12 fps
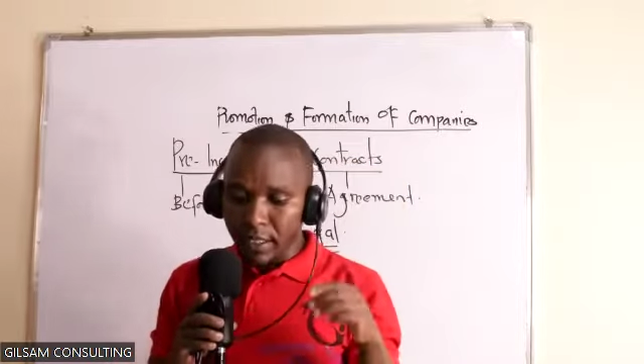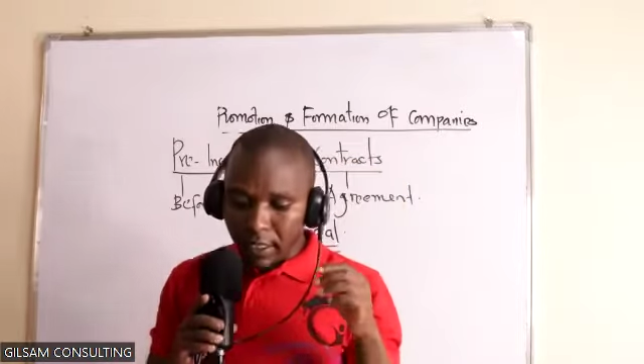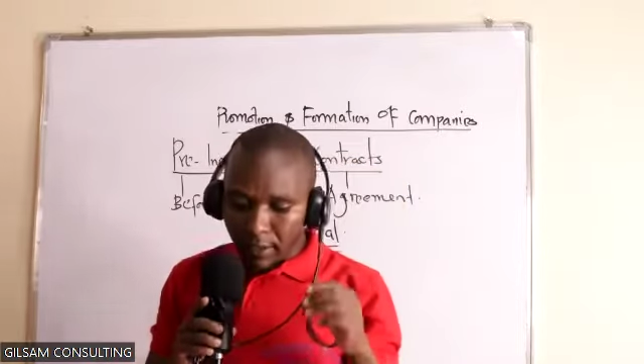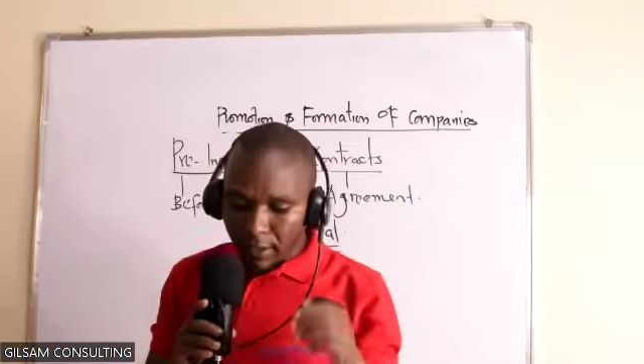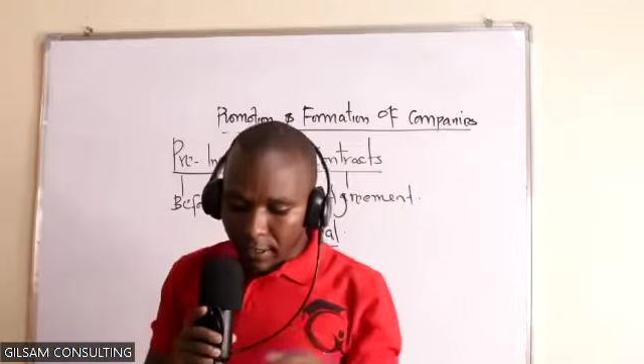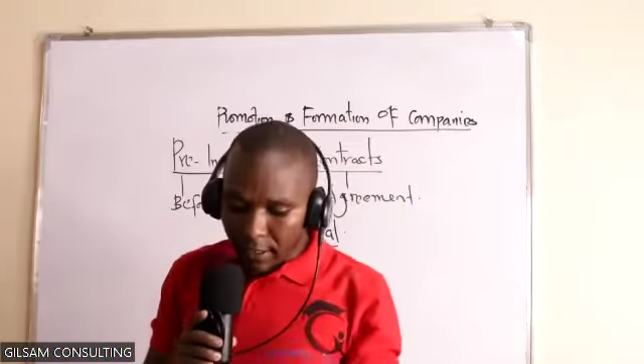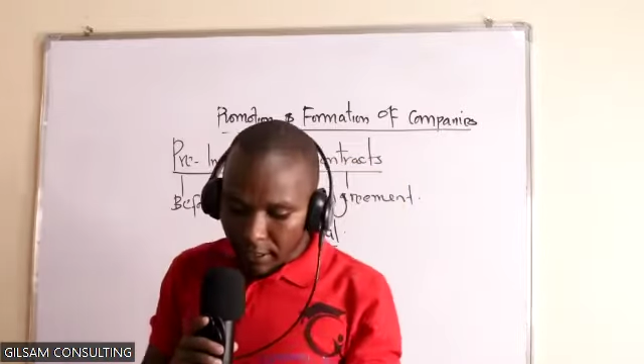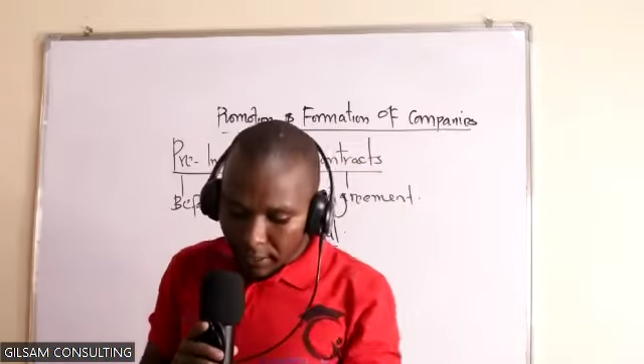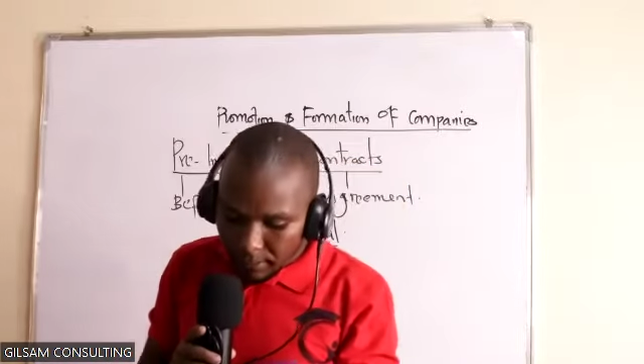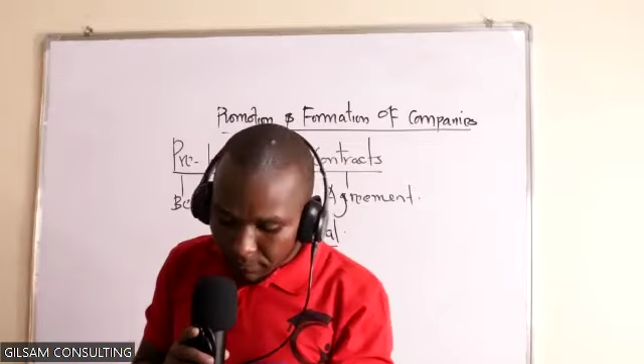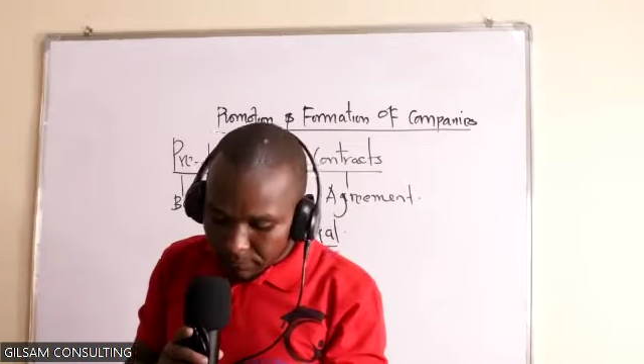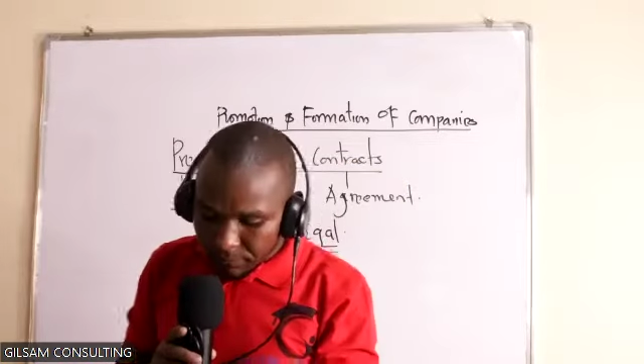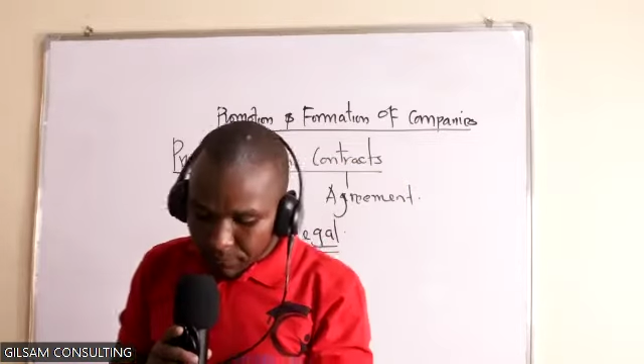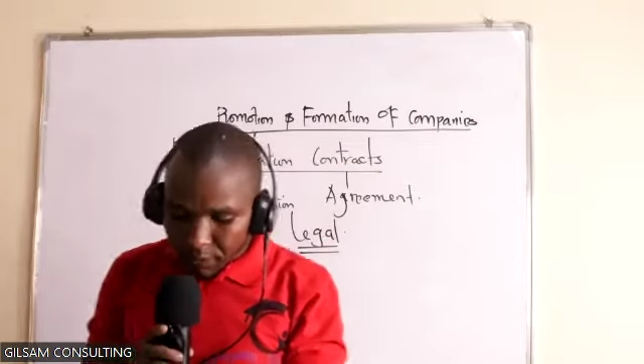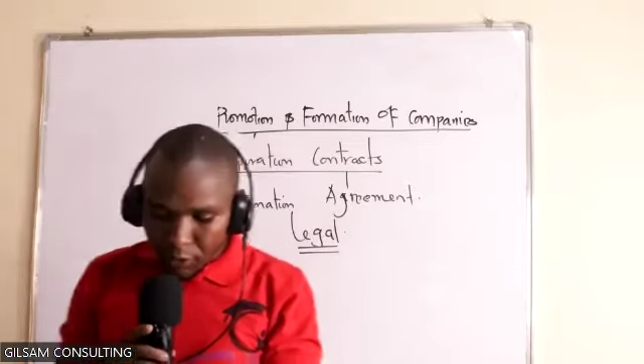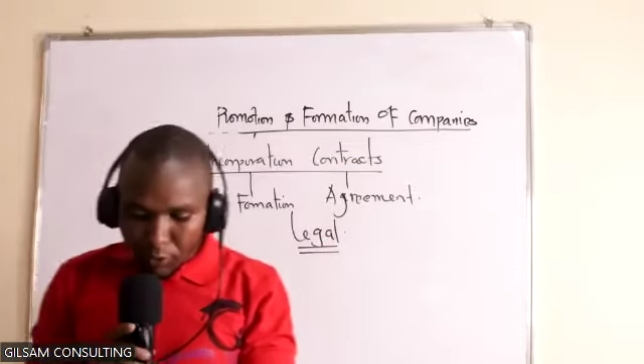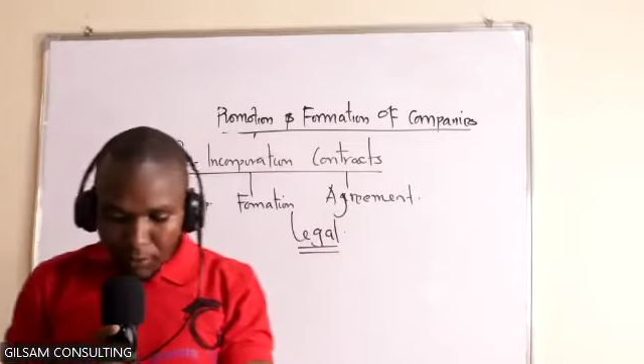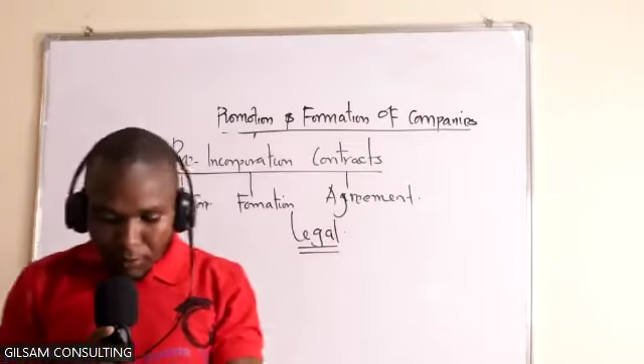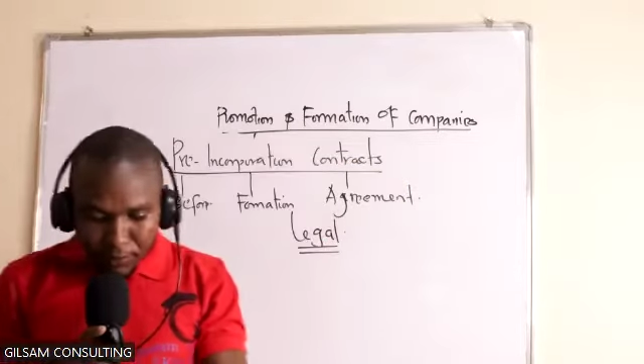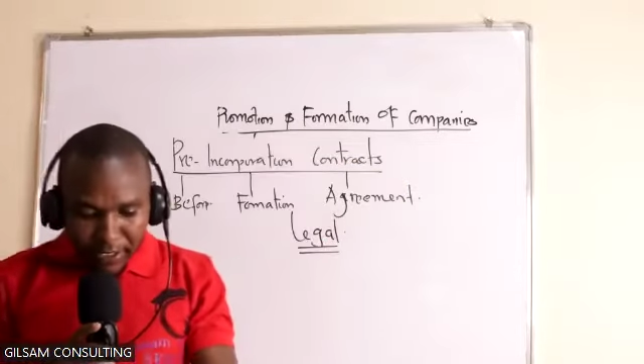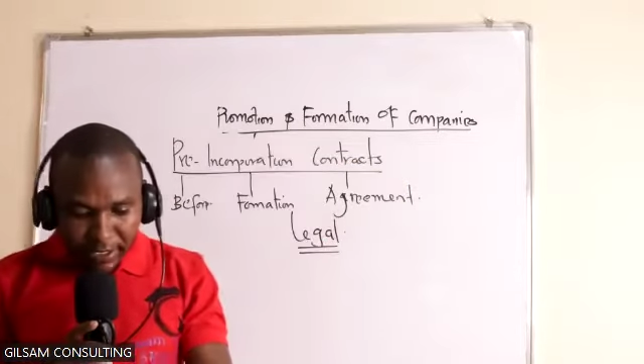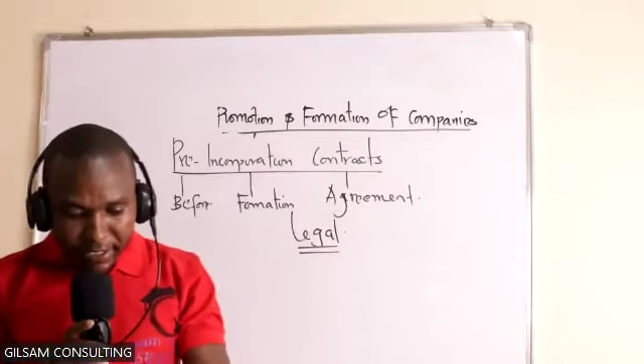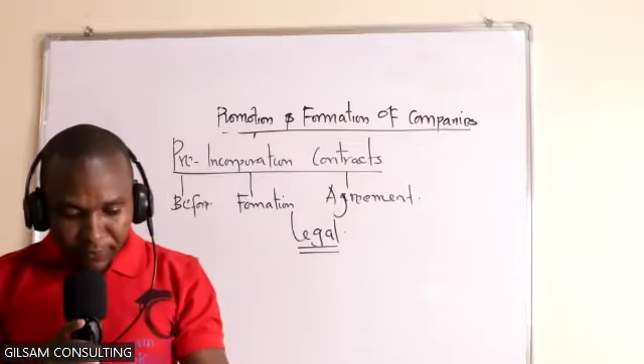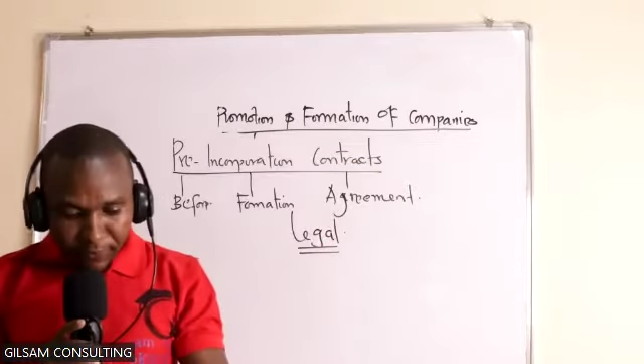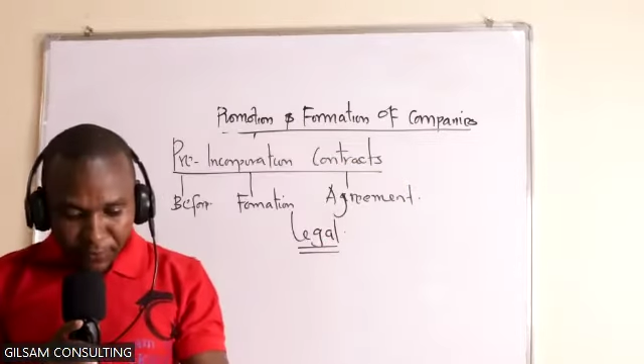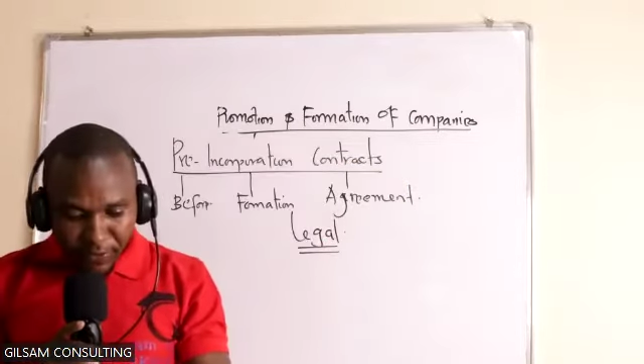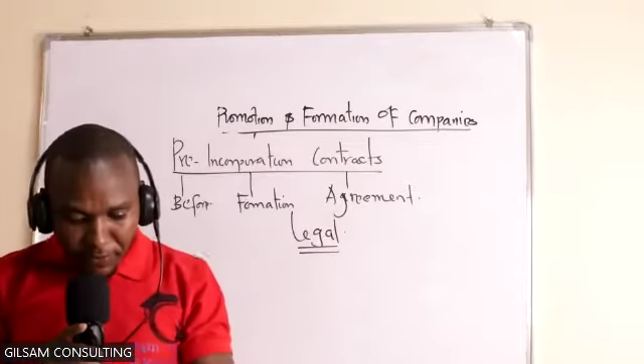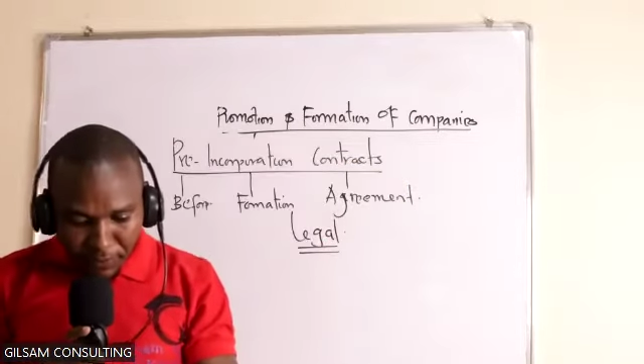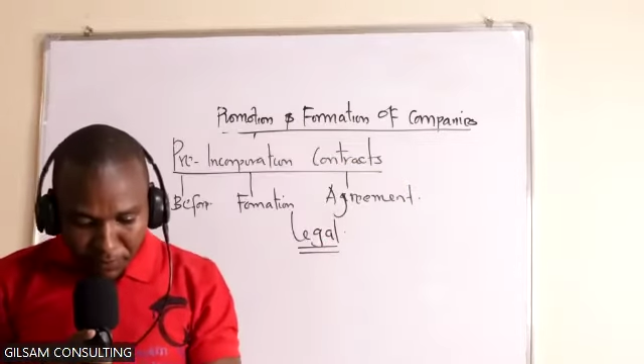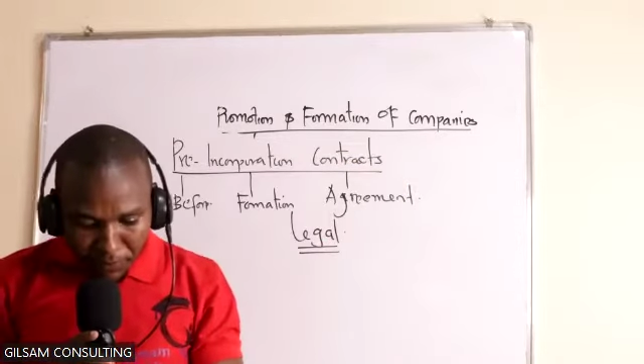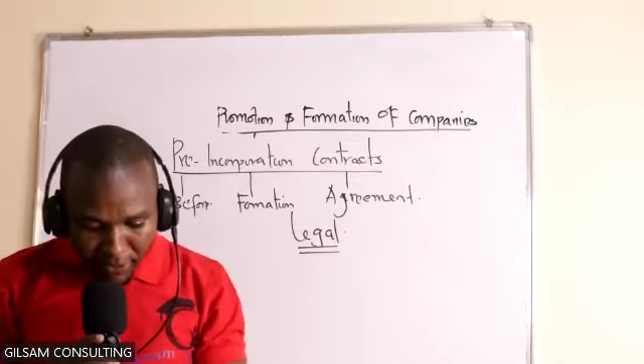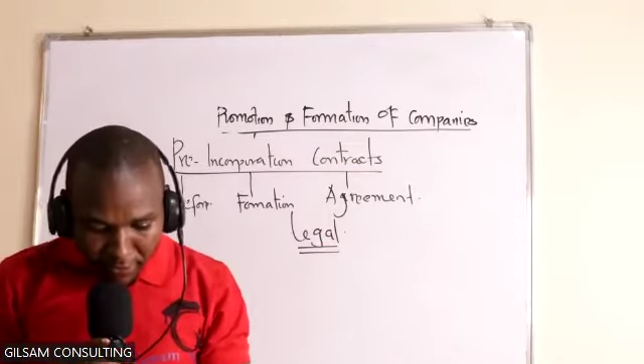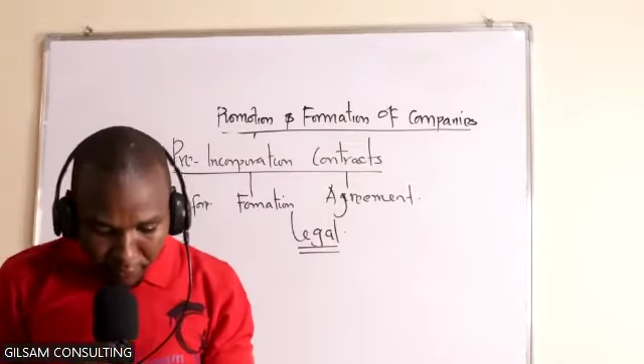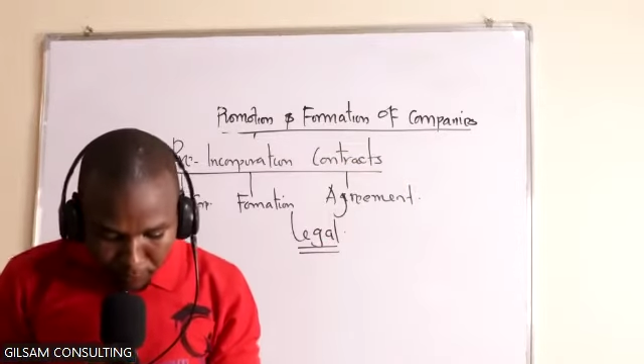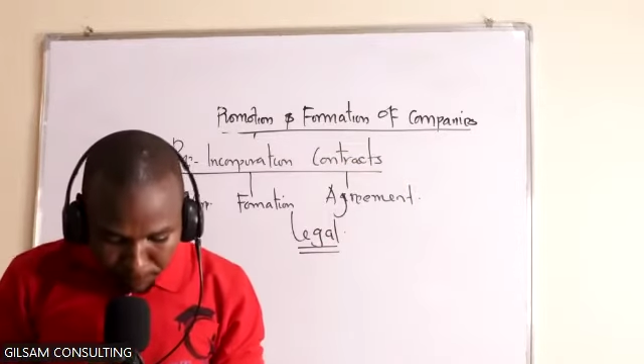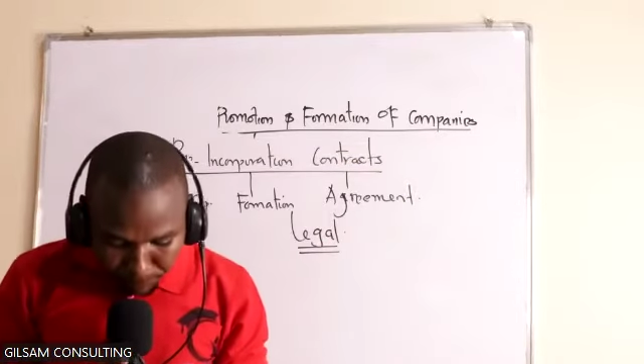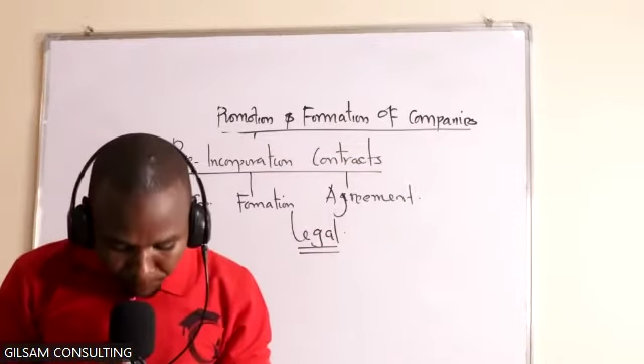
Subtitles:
It will be enforceable by law.